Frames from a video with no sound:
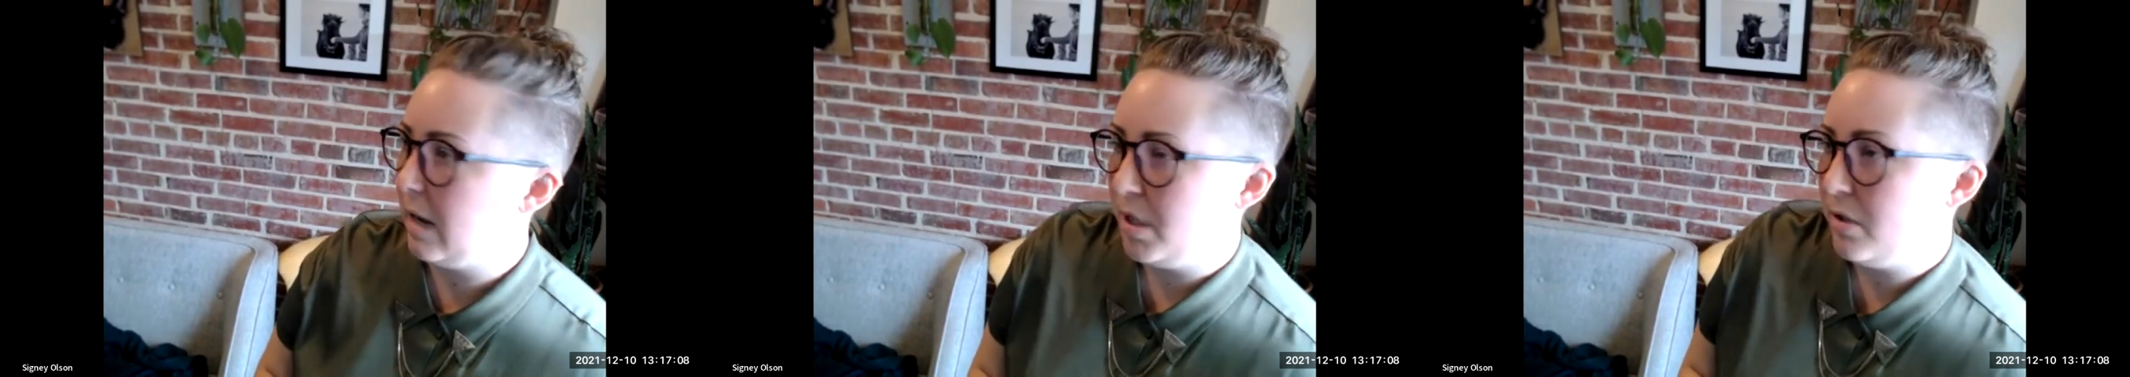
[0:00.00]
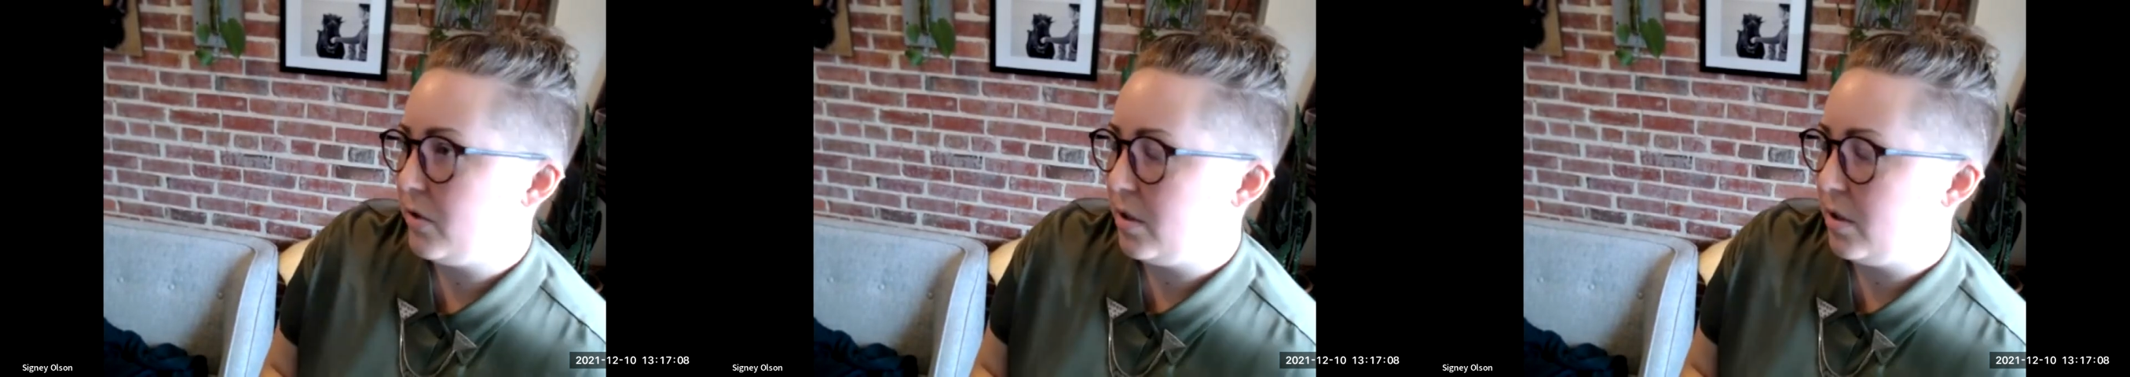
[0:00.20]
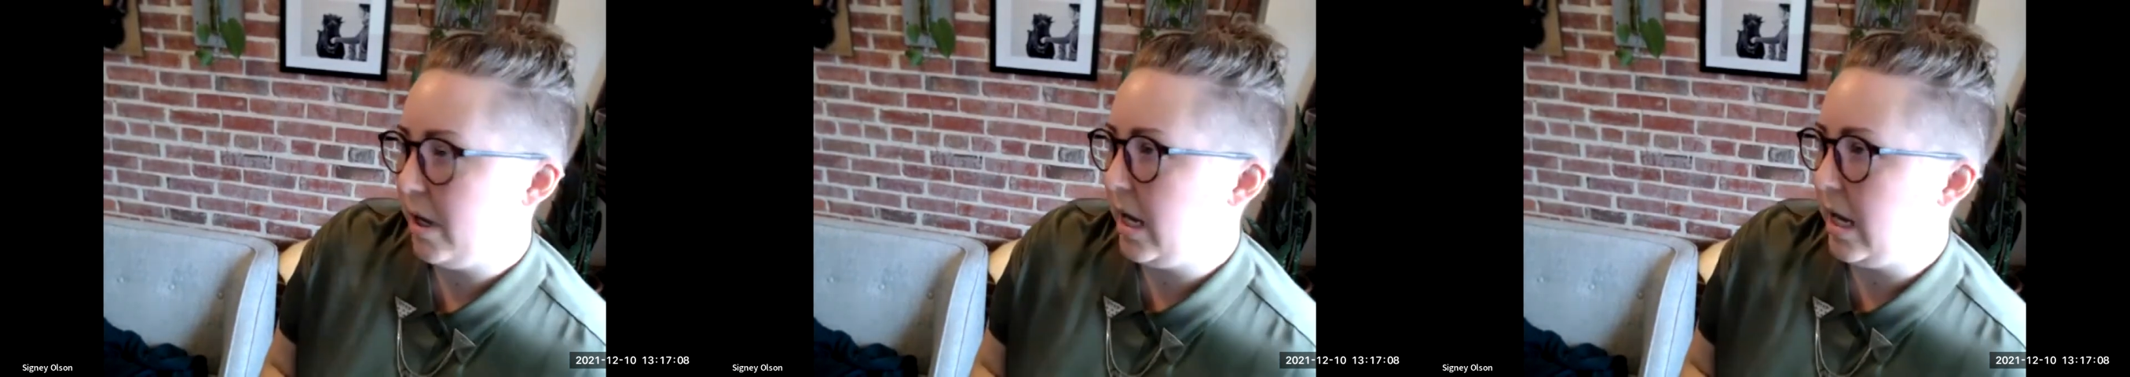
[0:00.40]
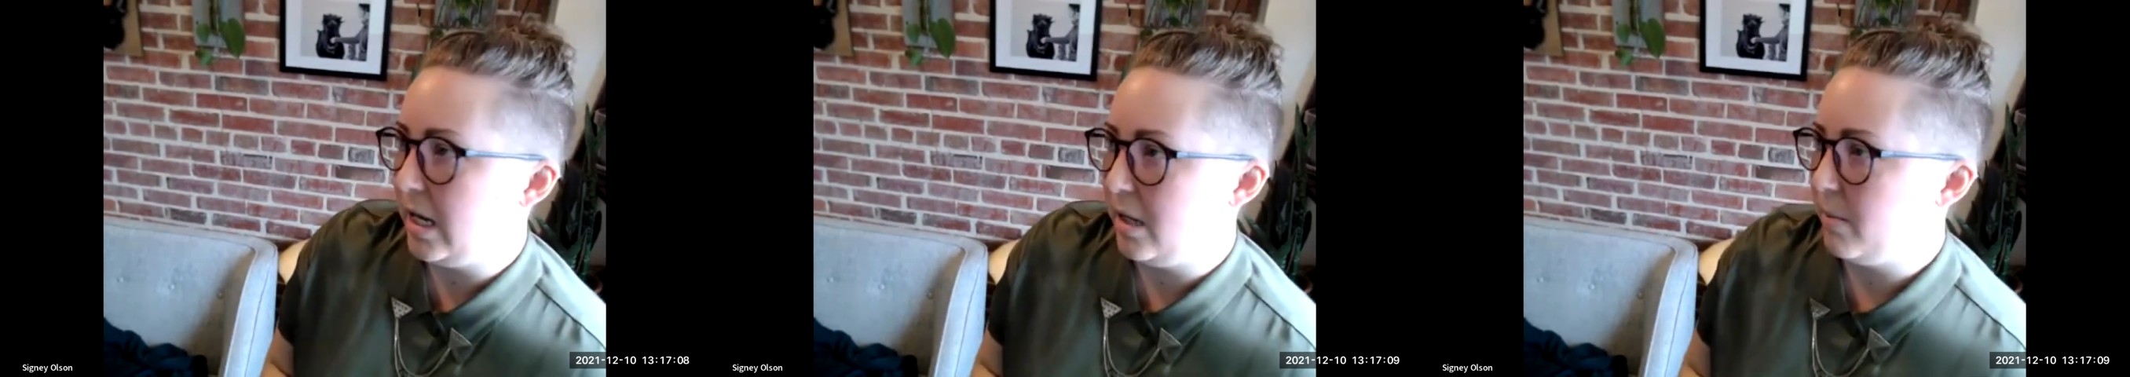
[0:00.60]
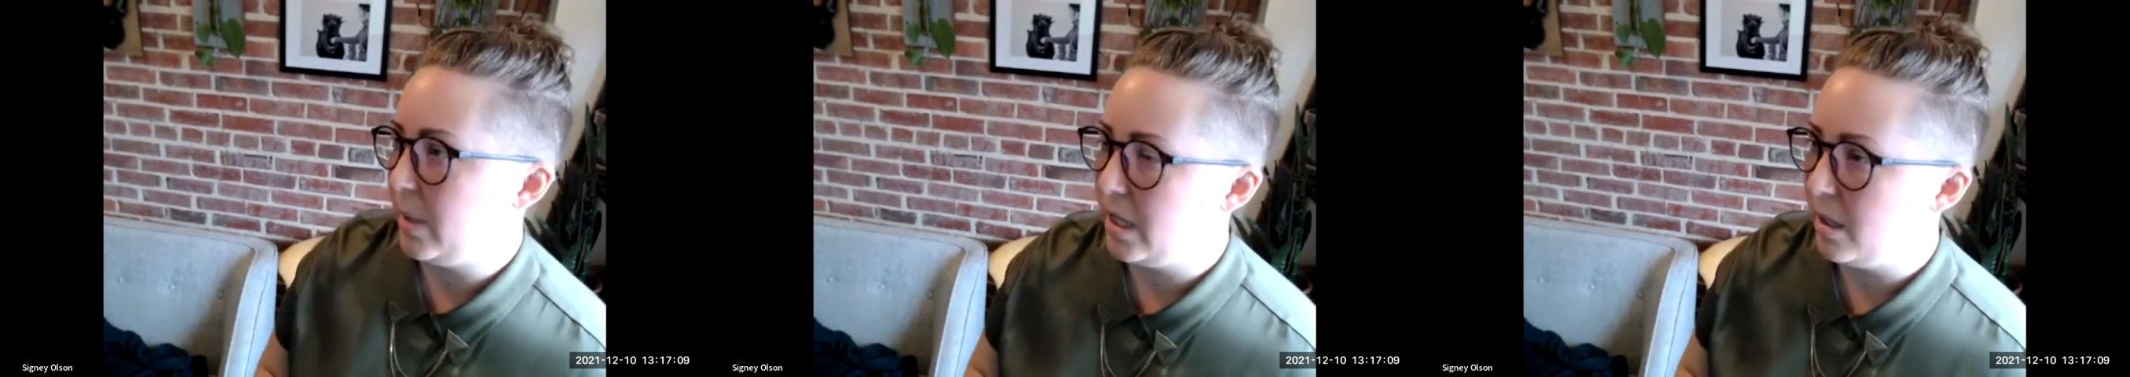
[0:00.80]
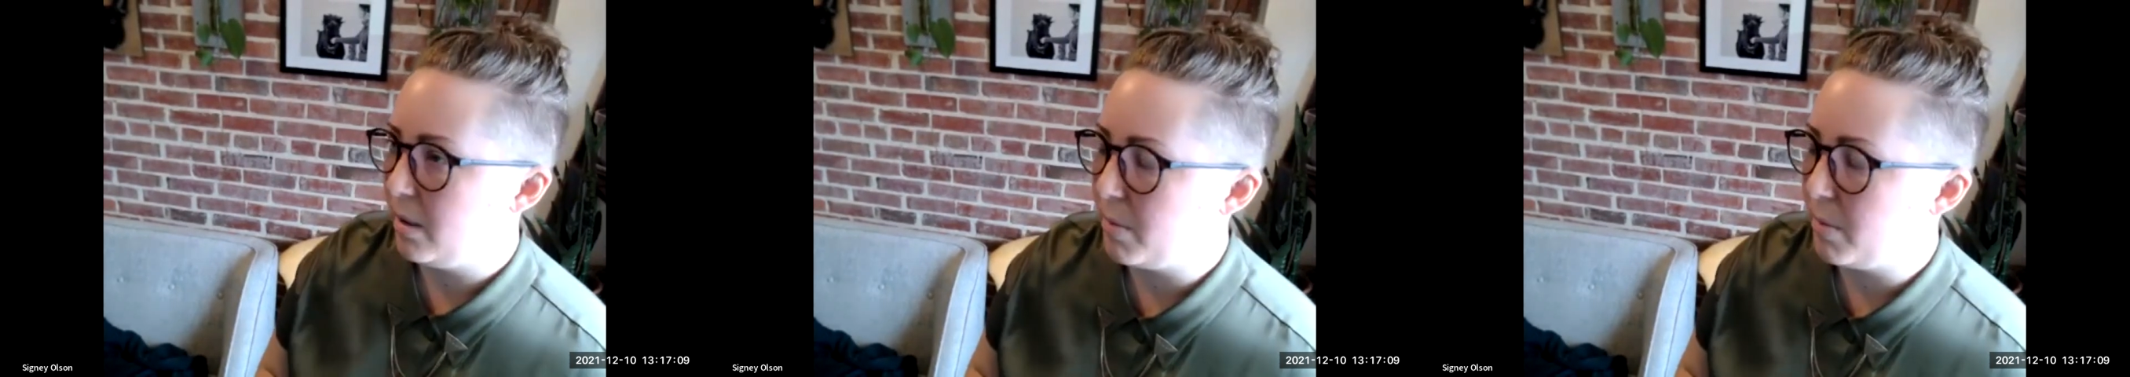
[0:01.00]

be used by anybody,